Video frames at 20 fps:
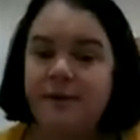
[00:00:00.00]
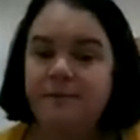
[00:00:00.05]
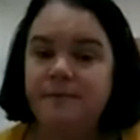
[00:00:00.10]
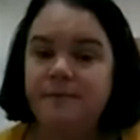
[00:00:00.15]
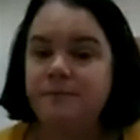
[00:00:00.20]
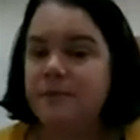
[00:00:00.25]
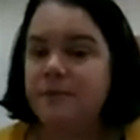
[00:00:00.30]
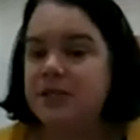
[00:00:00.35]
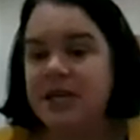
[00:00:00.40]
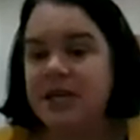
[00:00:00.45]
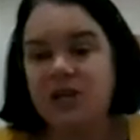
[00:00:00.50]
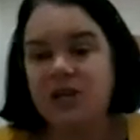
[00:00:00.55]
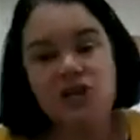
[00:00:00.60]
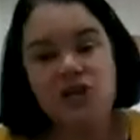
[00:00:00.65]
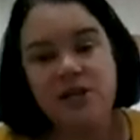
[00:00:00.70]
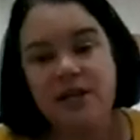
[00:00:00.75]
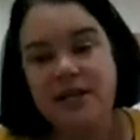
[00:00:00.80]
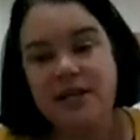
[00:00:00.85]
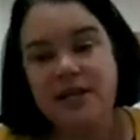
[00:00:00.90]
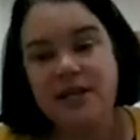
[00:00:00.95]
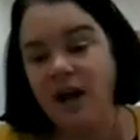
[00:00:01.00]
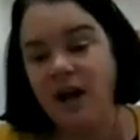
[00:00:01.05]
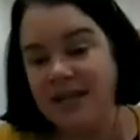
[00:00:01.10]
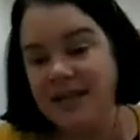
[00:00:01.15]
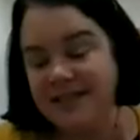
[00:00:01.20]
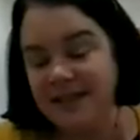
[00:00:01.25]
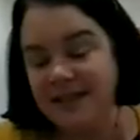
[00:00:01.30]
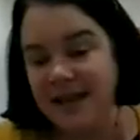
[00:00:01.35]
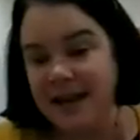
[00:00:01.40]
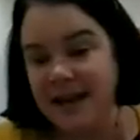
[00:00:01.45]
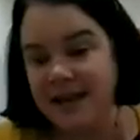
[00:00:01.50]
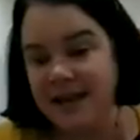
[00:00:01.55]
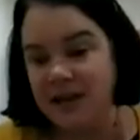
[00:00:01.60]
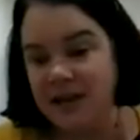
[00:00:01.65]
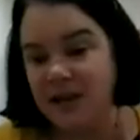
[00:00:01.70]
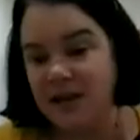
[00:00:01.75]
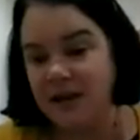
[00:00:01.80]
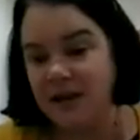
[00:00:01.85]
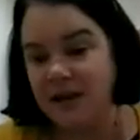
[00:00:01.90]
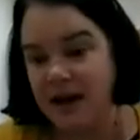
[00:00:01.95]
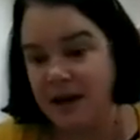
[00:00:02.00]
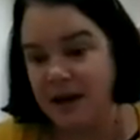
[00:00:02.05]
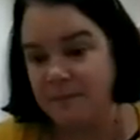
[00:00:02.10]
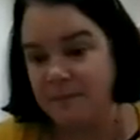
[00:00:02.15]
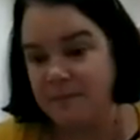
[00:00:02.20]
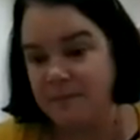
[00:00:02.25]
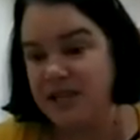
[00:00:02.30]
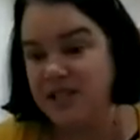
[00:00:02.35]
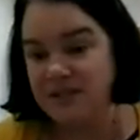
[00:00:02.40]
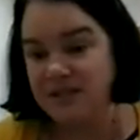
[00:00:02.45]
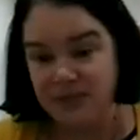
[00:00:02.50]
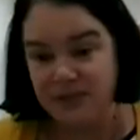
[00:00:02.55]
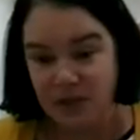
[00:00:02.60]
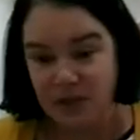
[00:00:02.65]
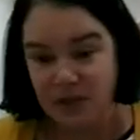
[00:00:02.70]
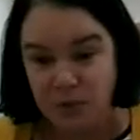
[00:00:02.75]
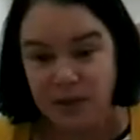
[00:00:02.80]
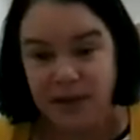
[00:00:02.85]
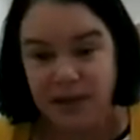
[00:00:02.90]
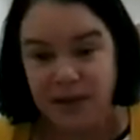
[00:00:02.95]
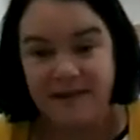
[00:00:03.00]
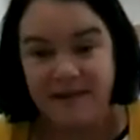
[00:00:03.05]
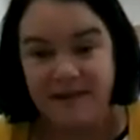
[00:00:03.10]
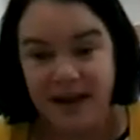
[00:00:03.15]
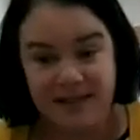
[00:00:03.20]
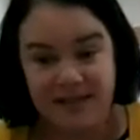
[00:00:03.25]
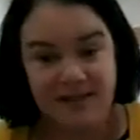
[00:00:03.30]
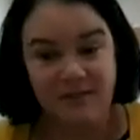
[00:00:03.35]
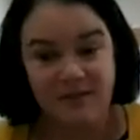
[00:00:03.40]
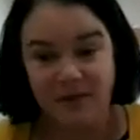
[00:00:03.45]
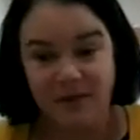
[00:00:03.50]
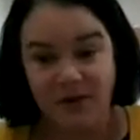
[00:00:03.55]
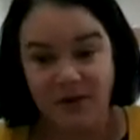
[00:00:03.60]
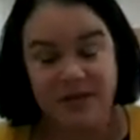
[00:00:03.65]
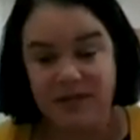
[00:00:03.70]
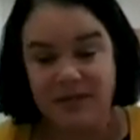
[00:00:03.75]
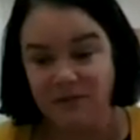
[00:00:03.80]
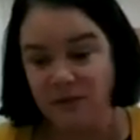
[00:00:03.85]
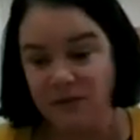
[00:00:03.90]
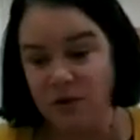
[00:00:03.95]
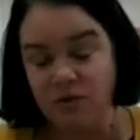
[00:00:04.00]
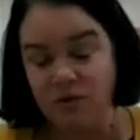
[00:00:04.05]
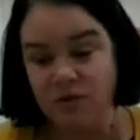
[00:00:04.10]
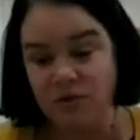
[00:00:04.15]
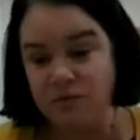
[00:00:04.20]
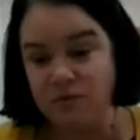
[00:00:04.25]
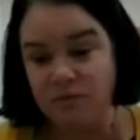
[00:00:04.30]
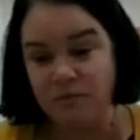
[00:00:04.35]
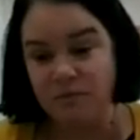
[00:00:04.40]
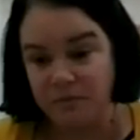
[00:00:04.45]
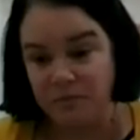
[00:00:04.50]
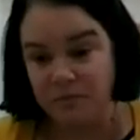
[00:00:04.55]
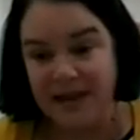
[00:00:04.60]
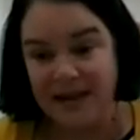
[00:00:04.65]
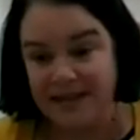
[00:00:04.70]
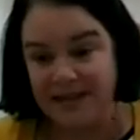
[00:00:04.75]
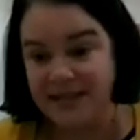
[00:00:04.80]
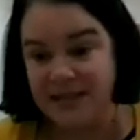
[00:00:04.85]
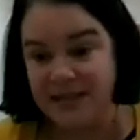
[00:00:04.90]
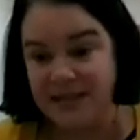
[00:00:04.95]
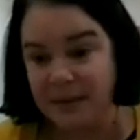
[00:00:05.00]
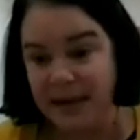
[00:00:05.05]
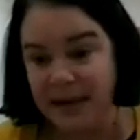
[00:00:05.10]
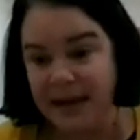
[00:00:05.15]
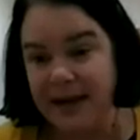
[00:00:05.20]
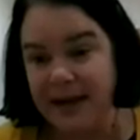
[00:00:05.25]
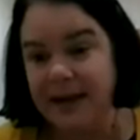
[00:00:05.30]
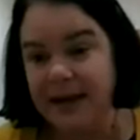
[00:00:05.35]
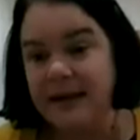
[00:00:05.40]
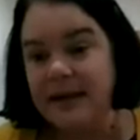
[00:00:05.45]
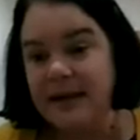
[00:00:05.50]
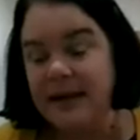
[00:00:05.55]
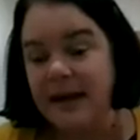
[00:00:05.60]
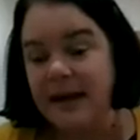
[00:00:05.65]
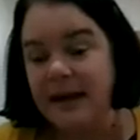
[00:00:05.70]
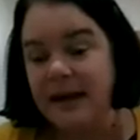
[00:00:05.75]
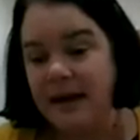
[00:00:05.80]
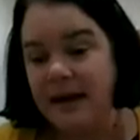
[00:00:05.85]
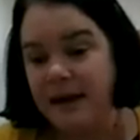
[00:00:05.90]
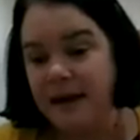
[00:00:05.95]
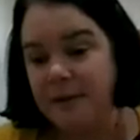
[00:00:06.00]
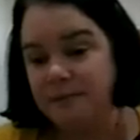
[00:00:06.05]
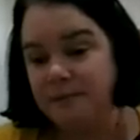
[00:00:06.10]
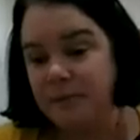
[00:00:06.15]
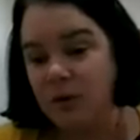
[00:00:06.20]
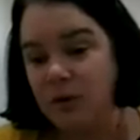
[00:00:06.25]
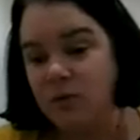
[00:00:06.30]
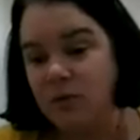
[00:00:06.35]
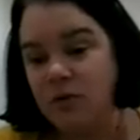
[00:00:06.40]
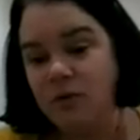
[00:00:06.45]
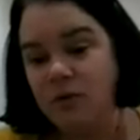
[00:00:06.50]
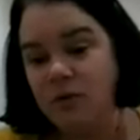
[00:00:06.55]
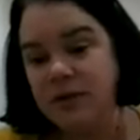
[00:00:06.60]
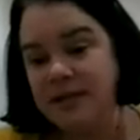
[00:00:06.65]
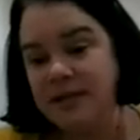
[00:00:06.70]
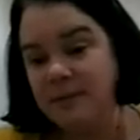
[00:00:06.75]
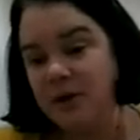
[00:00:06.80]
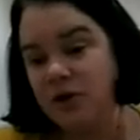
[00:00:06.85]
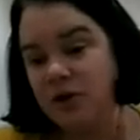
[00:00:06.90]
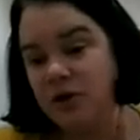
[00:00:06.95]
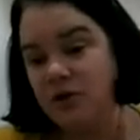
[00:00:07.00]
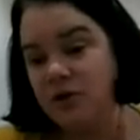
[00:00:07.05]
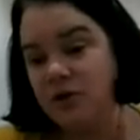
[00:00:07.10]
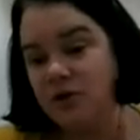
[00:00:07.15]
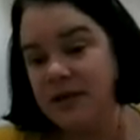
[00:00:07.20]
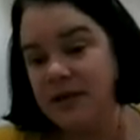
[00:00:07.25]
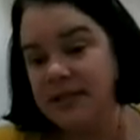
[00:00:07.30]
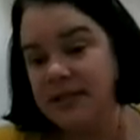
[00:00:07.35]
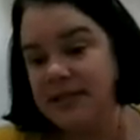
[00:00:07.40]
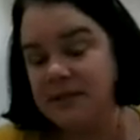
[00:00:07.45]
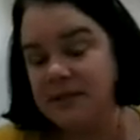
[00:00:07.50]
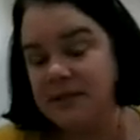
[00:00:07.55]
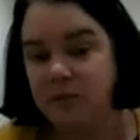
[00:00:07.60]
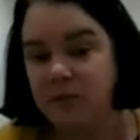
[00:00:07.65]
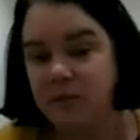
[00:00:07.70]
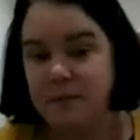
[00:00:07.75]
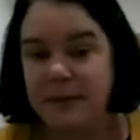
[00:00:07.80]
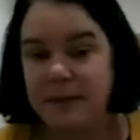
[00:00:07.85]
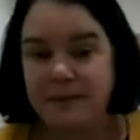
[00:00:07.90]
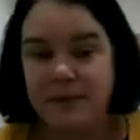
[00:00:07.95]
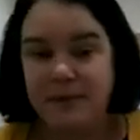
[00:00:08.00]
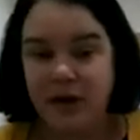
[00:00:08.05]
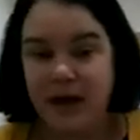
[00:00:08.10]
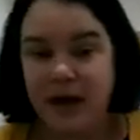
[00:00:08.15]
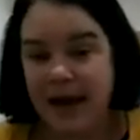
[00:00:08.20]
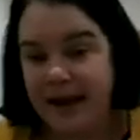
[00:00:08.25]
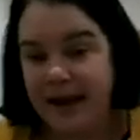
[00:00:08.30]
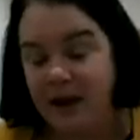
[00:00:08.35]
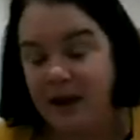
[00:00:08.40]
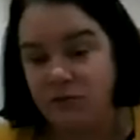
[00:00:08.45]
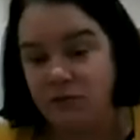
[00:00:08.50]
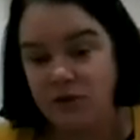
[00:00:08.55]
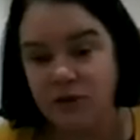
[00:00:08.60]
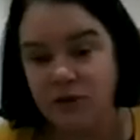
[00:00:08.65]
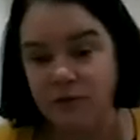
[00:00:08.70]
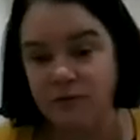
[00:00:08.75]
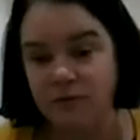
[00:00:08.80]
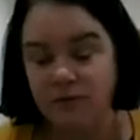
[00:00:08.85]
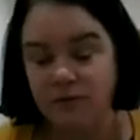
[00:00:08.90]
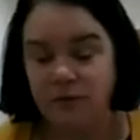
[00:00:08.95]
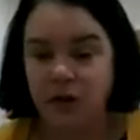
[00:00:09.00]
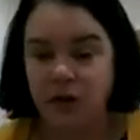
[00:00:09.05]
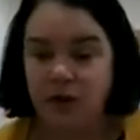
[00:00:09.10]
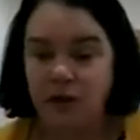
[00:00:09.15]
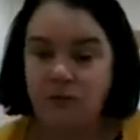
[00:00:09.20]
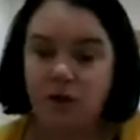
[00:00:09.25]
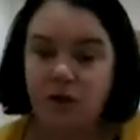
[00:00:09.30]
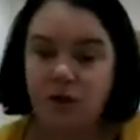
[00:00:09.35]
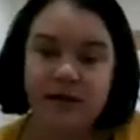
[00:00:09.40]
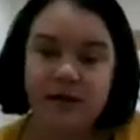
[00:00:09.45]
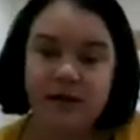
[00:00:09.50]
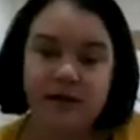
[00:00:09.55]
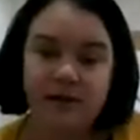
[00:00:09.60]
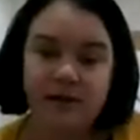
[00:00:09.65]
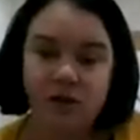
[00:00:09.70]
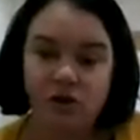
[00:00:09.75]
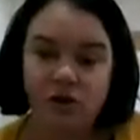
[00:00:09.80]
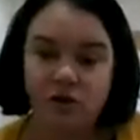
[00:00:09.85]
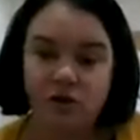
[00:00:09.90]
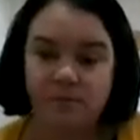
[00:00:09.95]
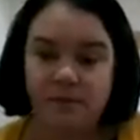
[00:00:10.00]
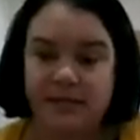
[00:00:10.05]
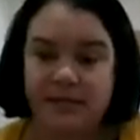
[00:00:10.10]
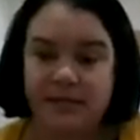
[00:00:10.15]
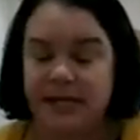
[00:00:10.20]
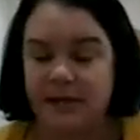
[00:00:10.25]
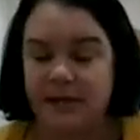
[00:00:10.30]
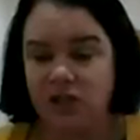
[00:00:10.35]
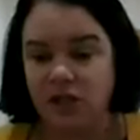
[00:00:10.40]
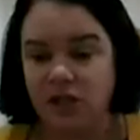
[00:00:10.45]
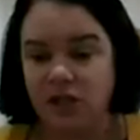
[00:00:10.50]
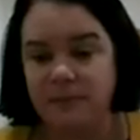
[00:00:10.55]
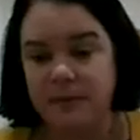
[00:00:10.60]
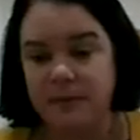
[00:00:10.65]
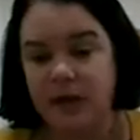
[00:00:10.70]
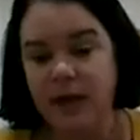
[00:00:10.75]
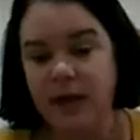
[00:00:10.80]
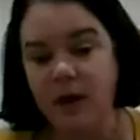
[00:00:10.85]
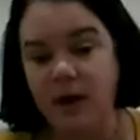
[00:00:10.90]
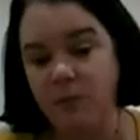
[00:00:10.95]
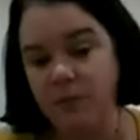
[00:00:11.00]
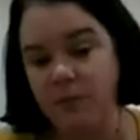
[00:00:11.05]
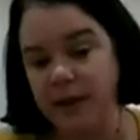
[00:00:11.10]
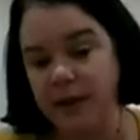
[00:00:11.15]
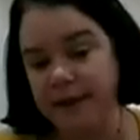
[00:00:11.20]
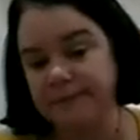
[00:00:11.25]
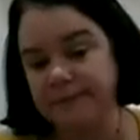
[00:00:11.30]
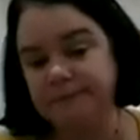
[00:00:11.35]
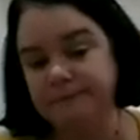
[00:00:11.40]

potentially is isolating individually, that's a very difficult place to be. Or someone who is an elder of the community that you could potentially be helping.